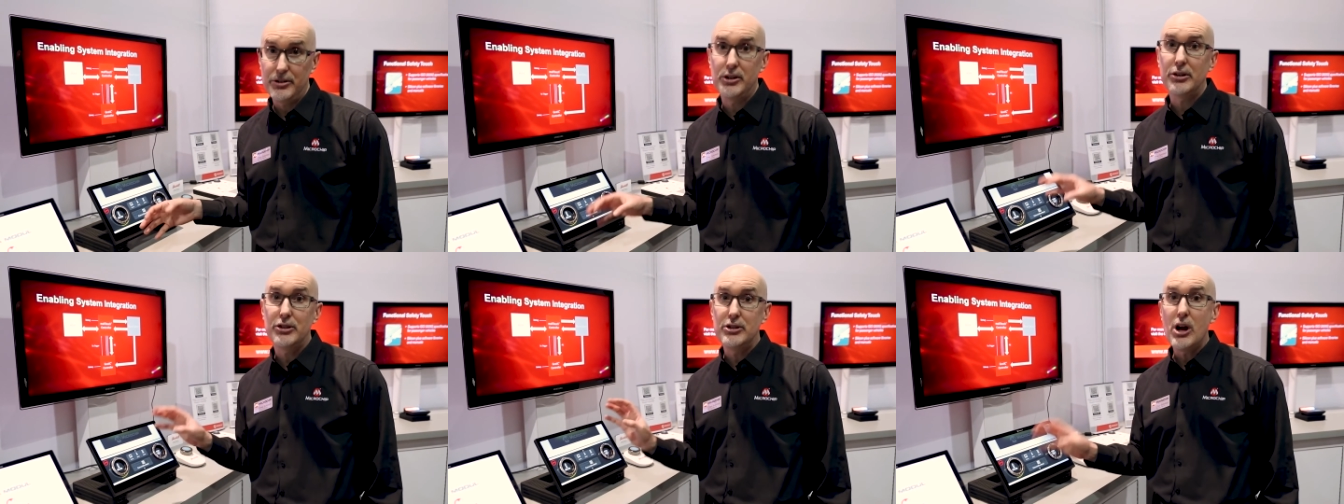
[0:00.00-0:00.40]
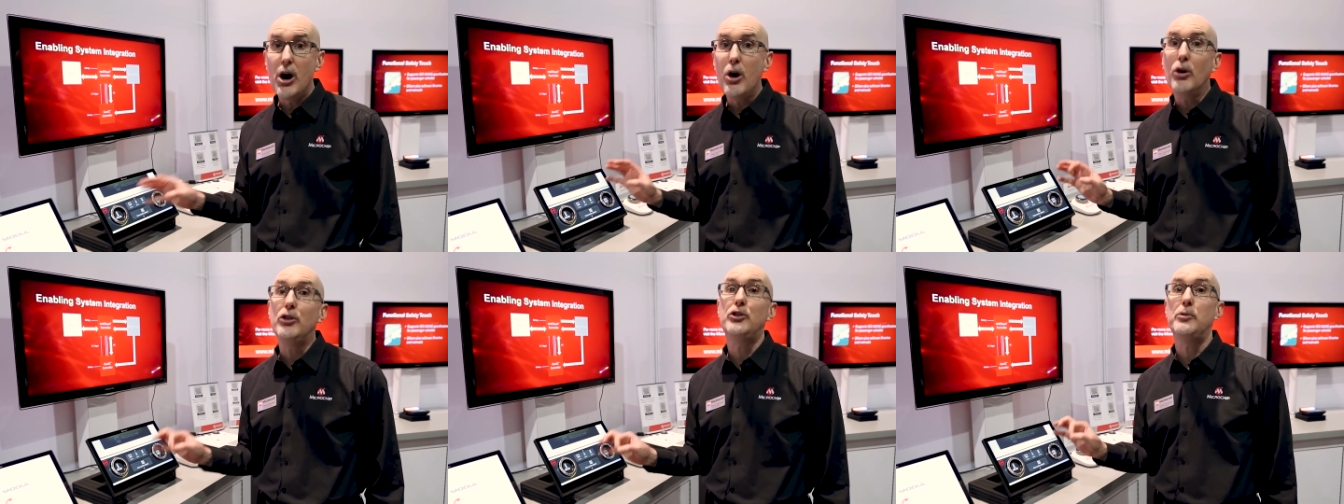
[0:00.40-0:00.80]
There's
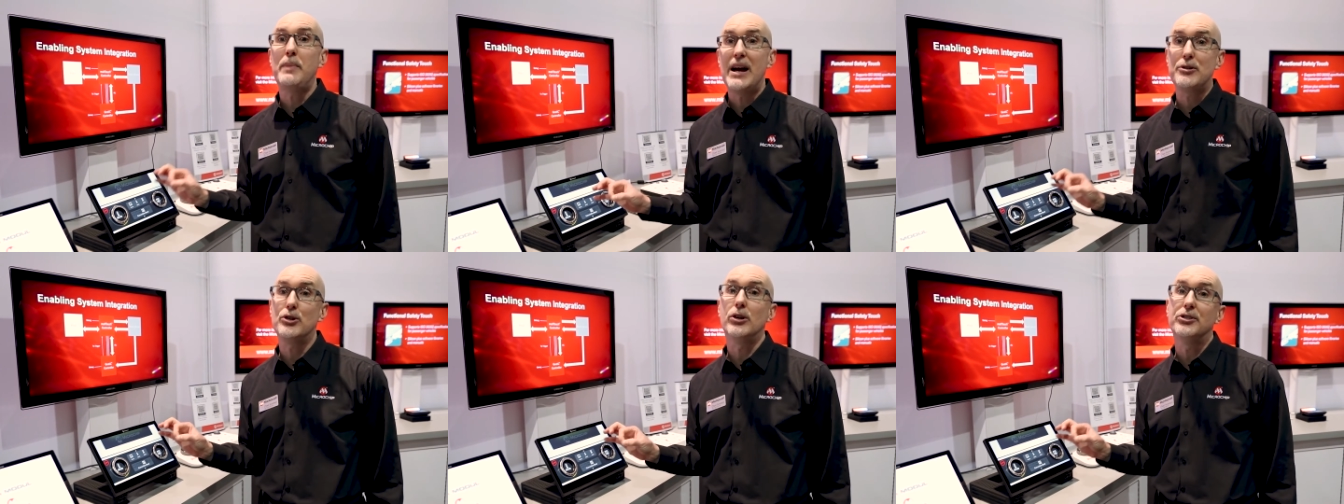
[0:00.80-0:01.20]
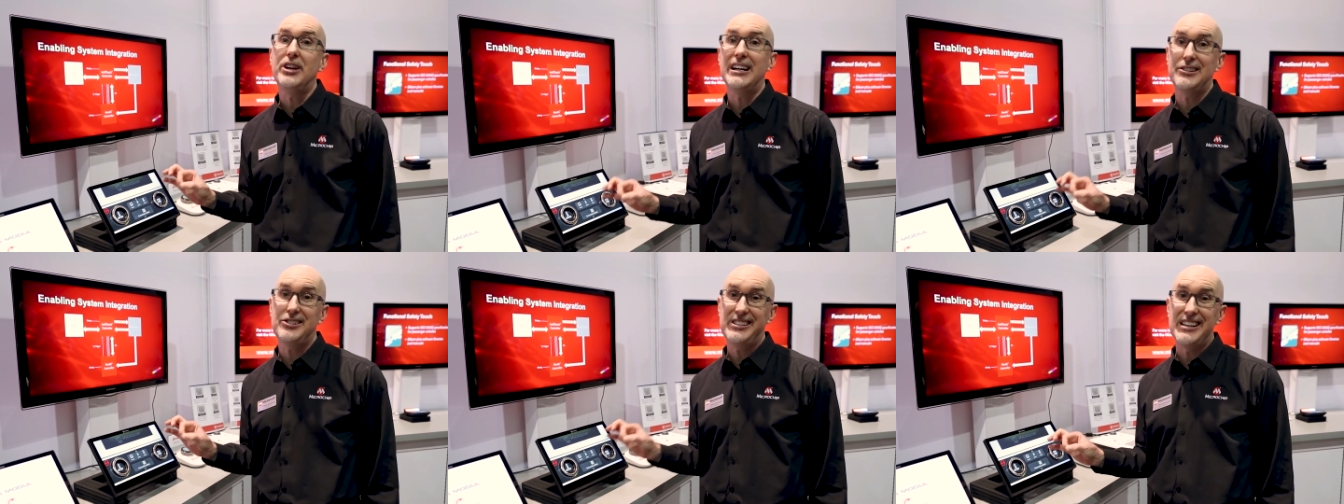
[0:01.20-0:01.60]
no special
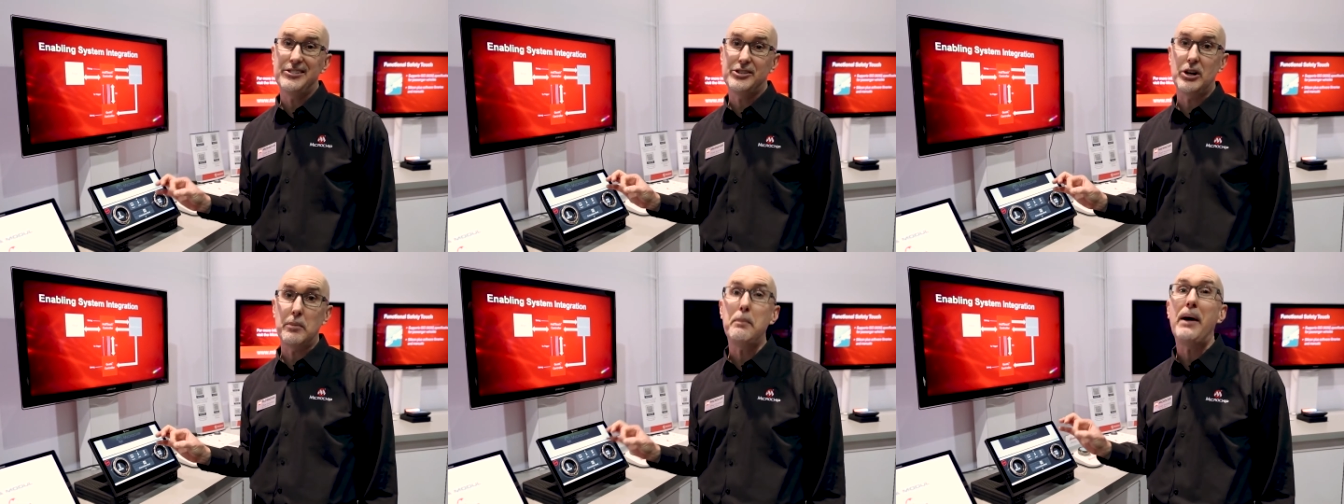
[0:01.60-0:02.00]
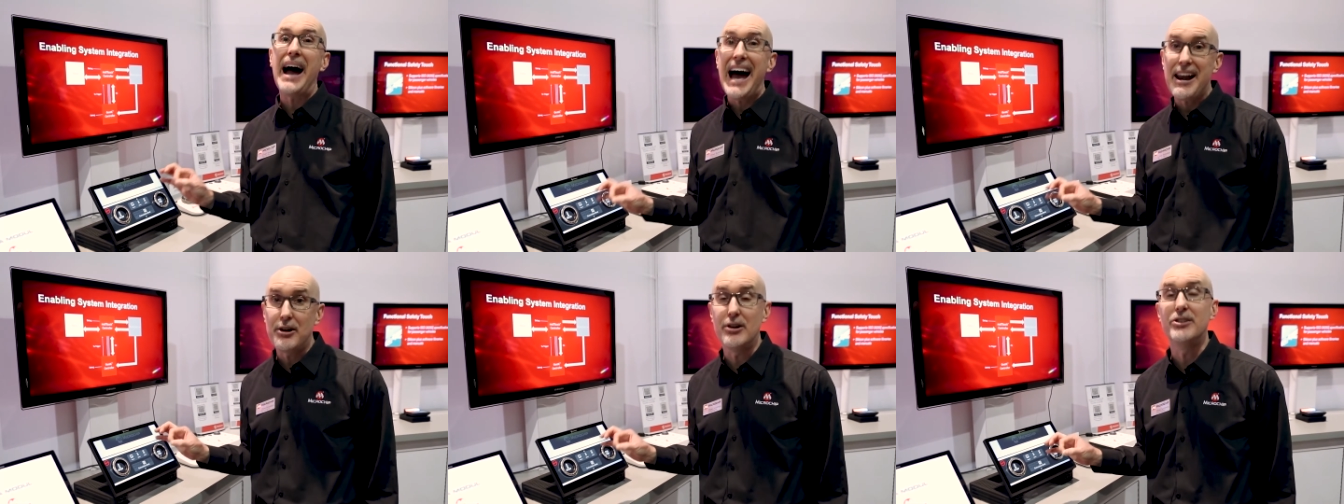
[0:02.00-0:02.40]
touch sensor
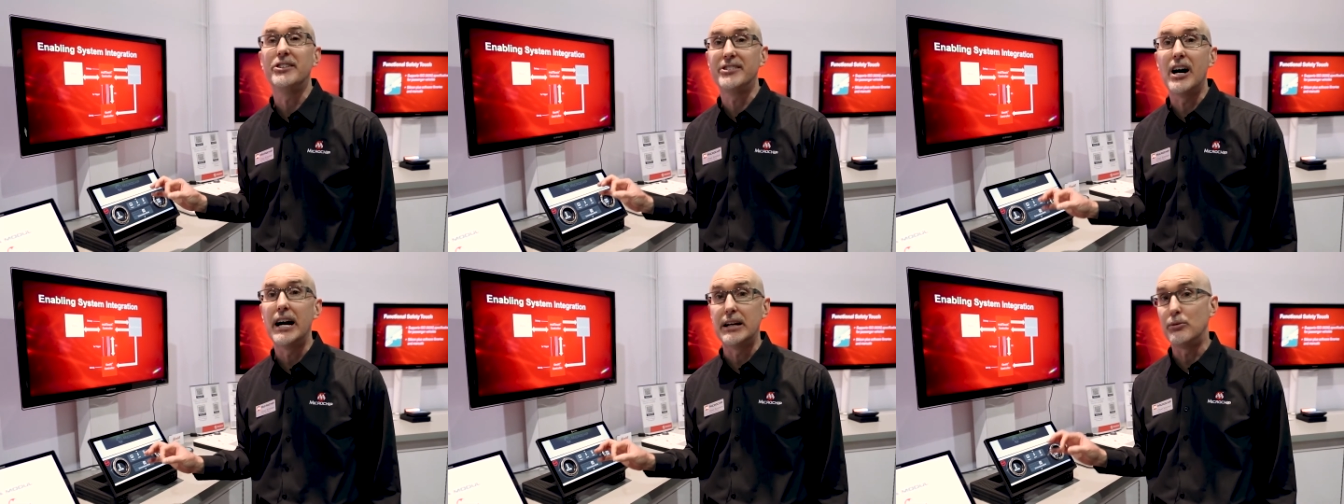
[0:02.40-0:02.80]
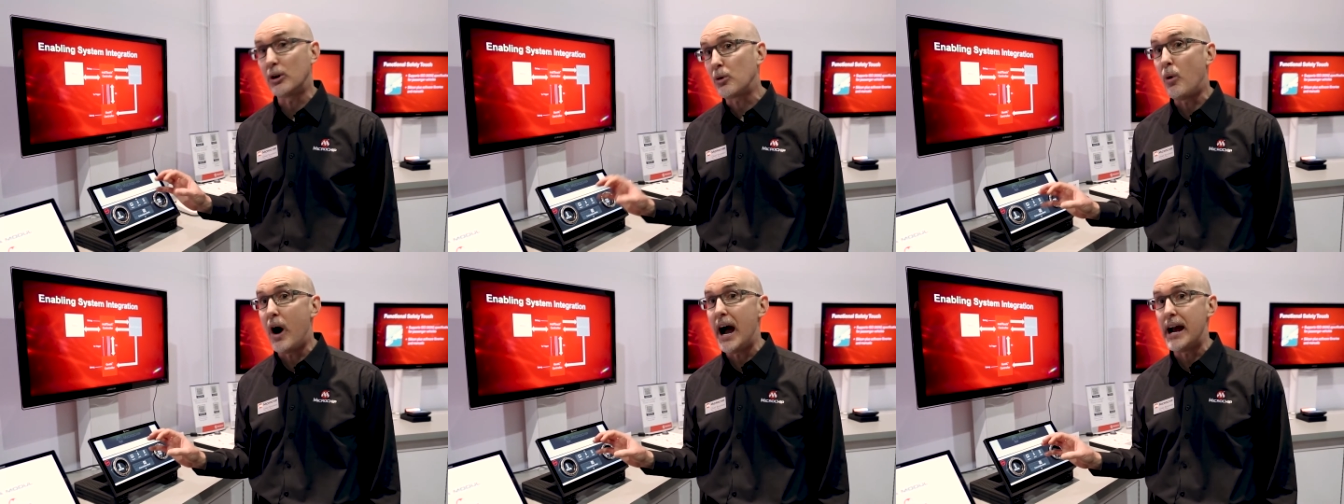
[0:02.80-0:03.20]
pattern design
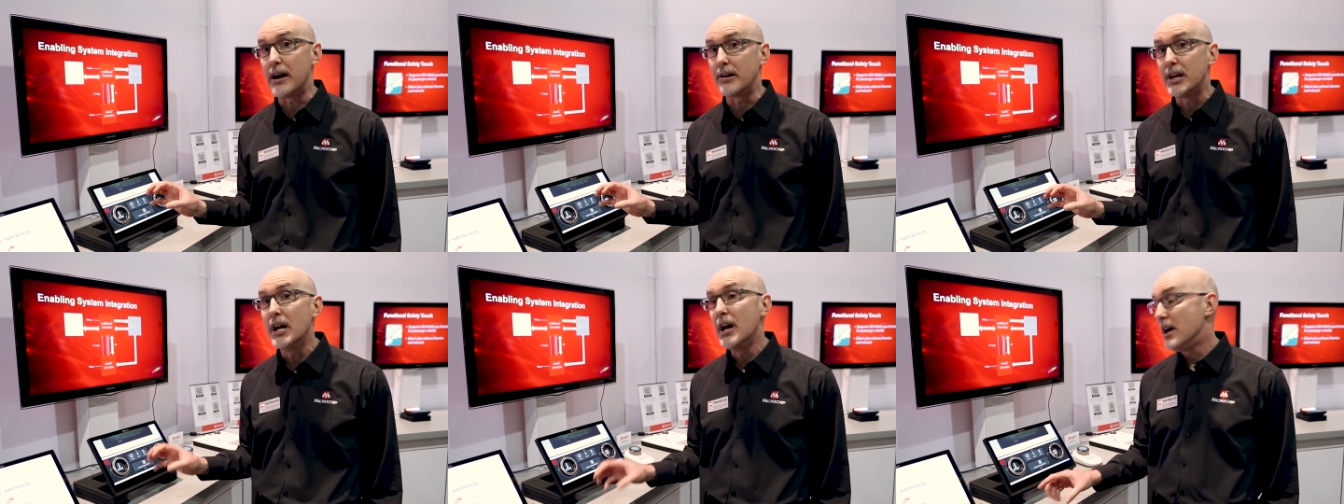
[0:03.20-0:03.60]
required.